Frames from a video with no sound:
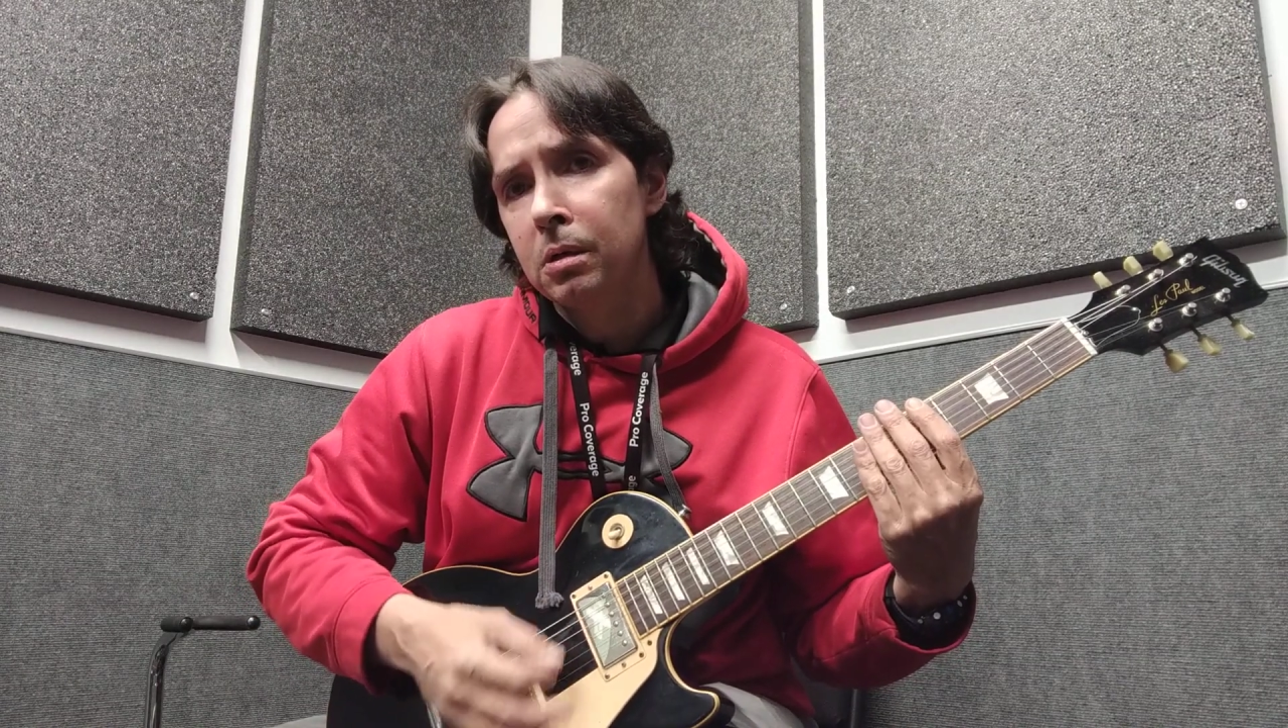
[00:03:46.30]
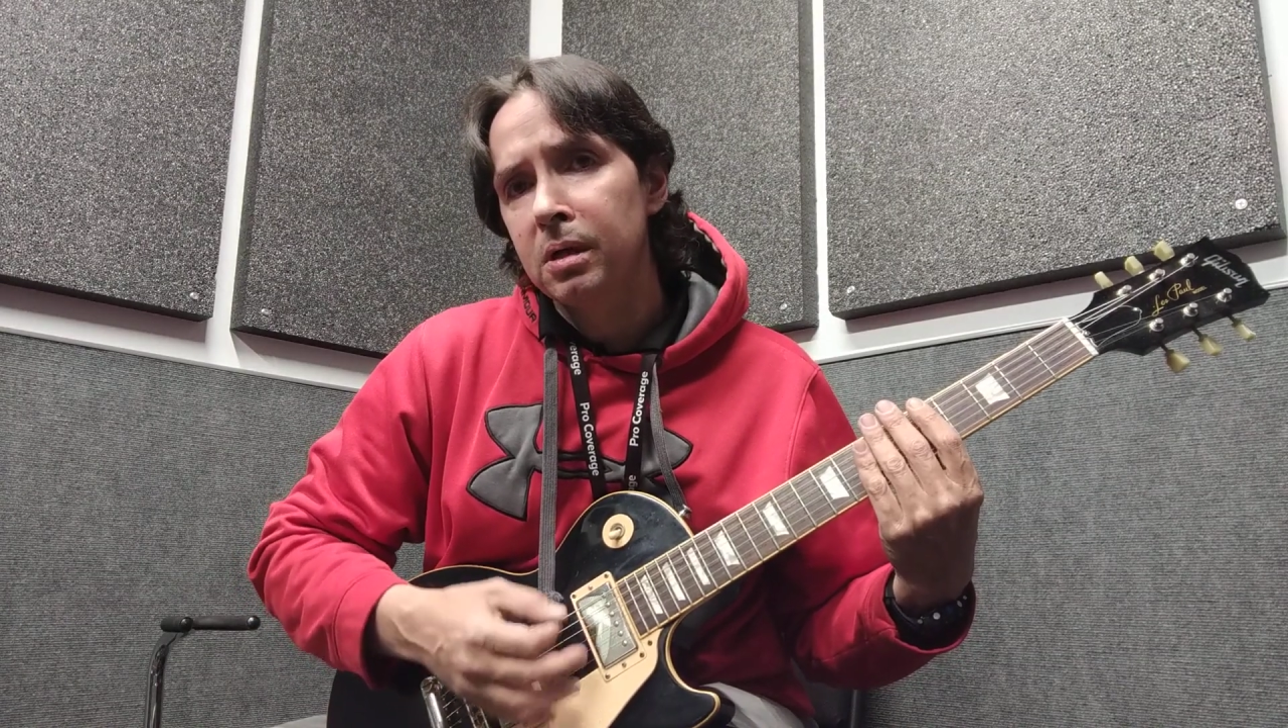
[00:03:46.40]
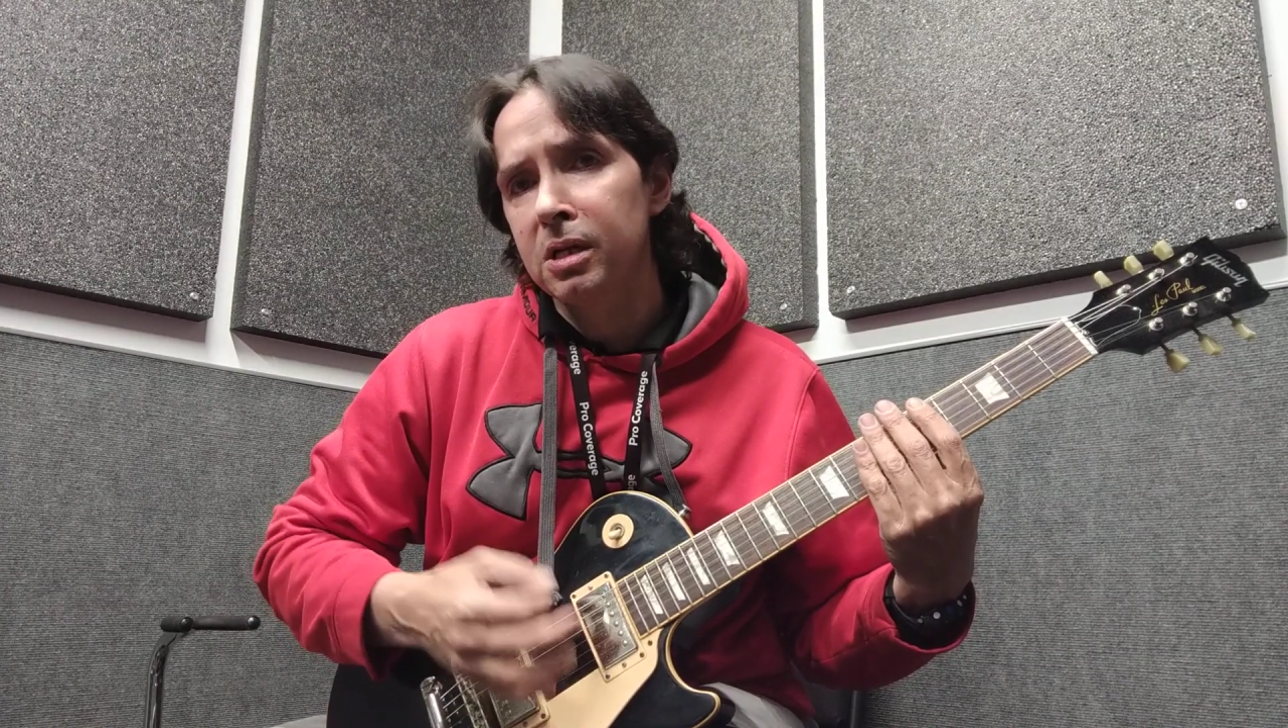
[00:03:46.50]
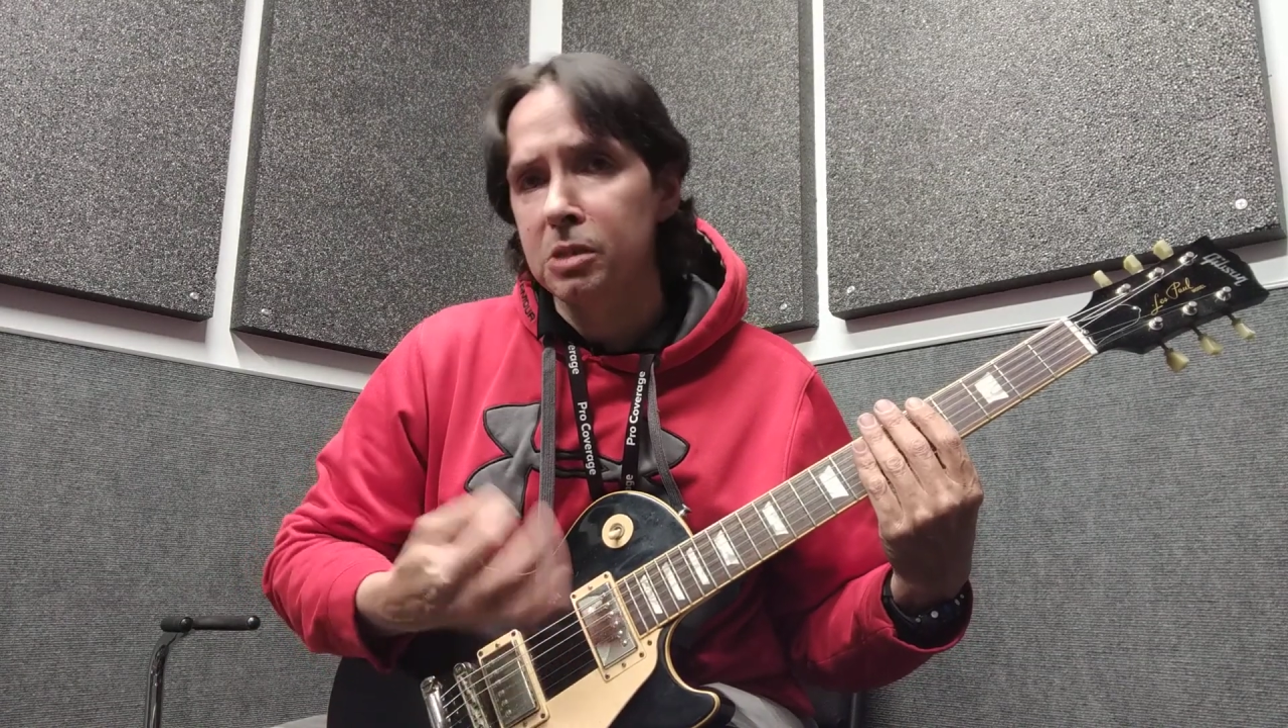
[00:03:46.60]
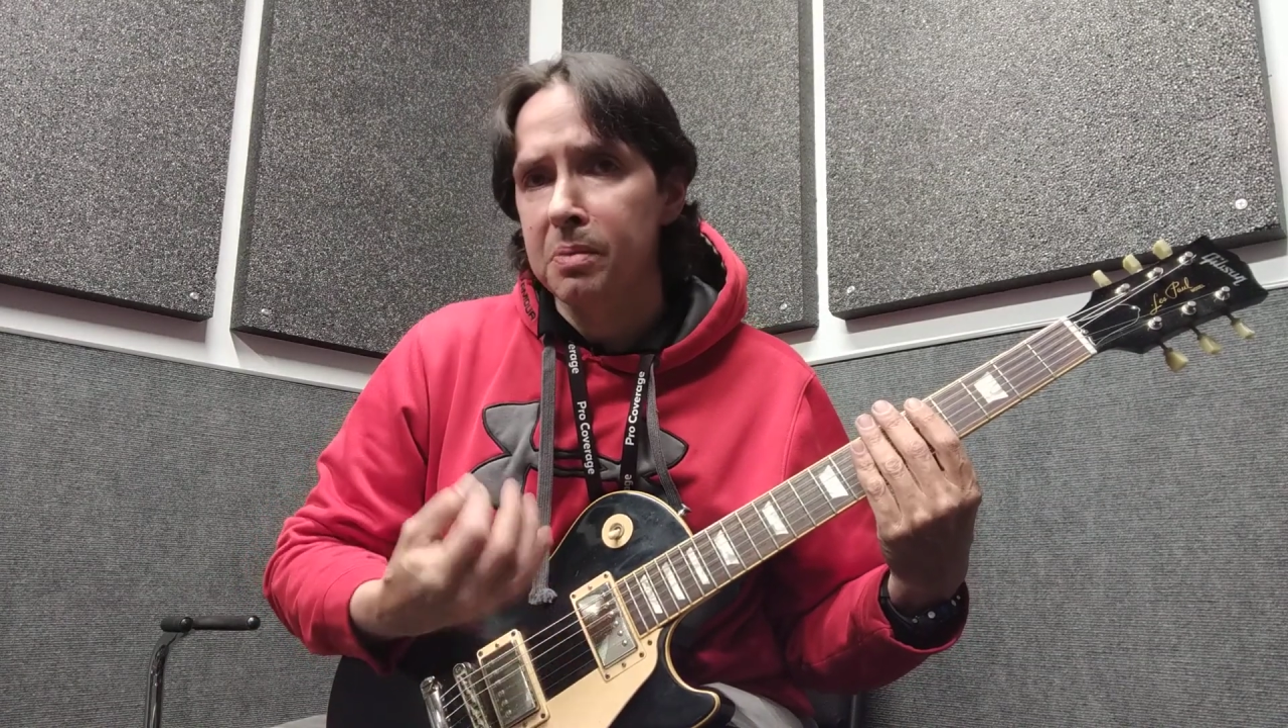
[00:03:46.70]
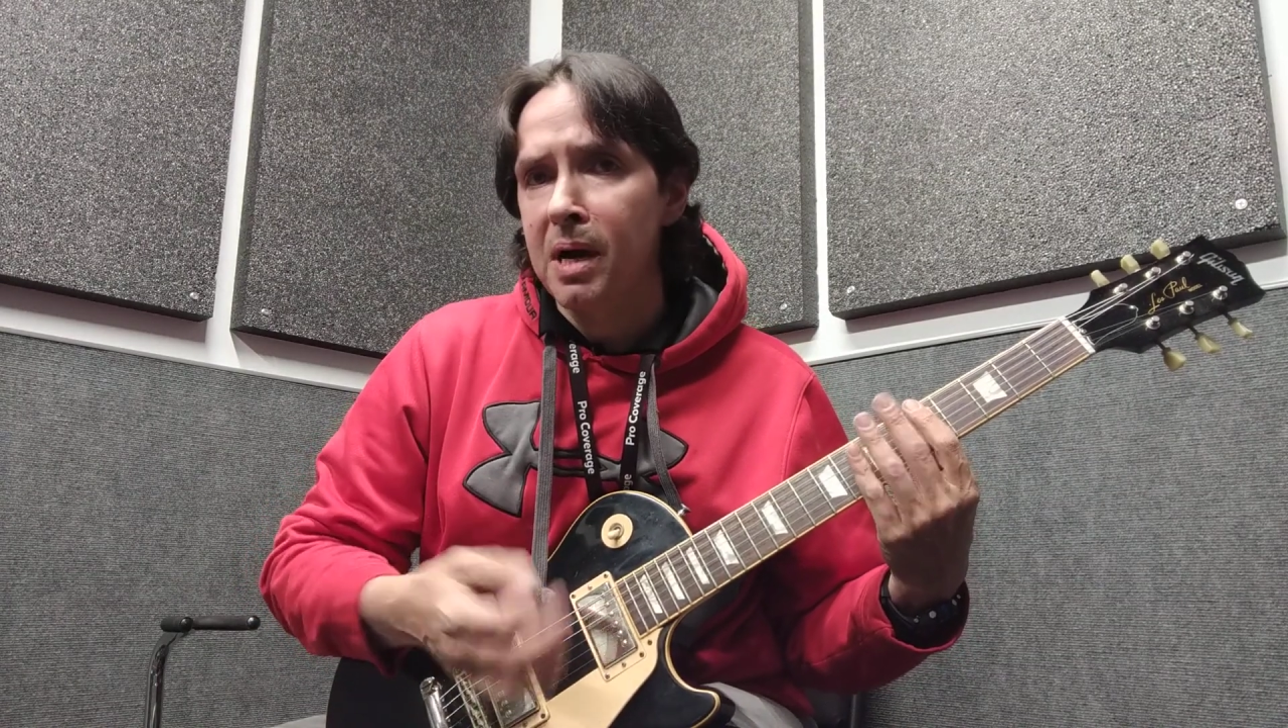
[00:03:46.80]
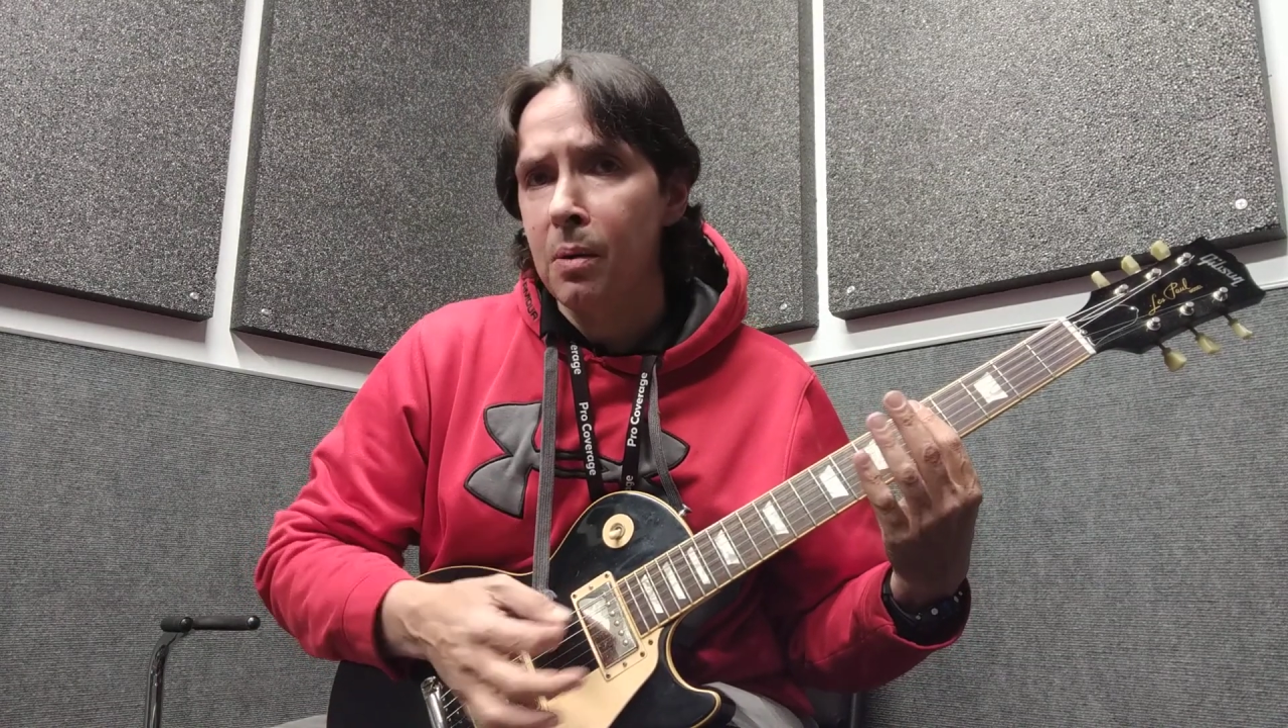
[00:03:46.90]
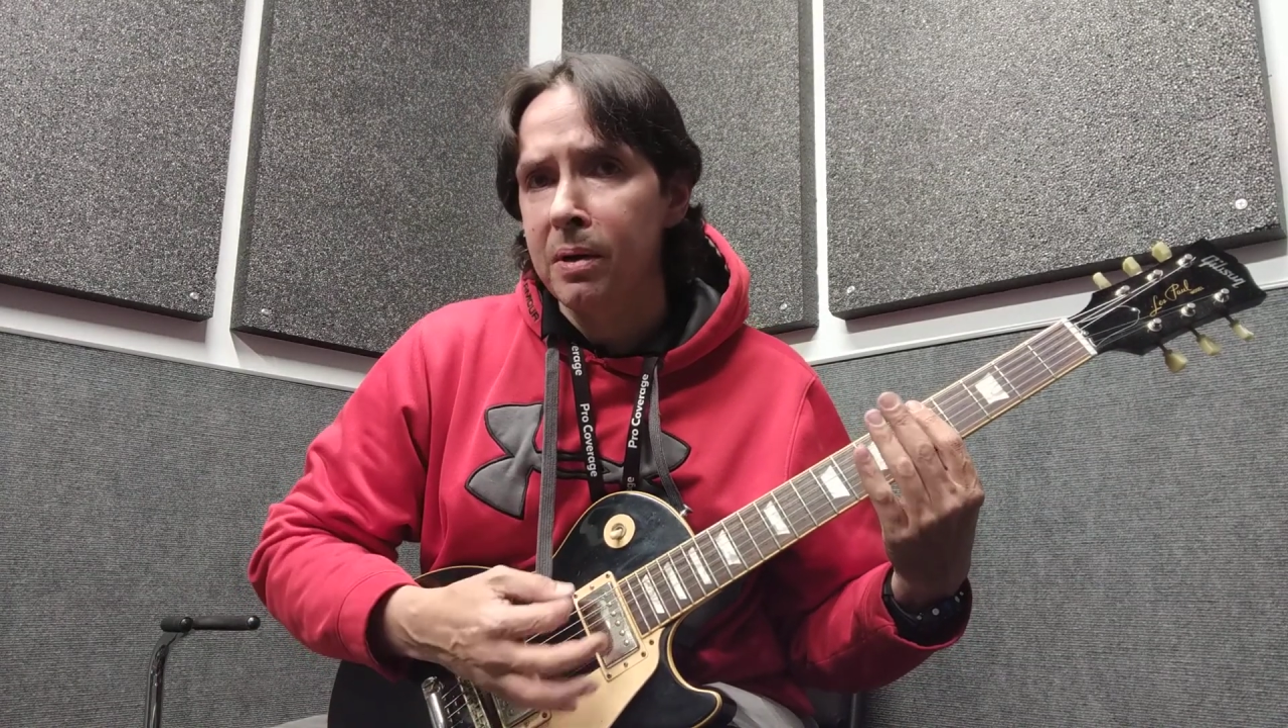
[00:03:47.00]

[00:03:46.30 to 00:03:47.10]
in a spot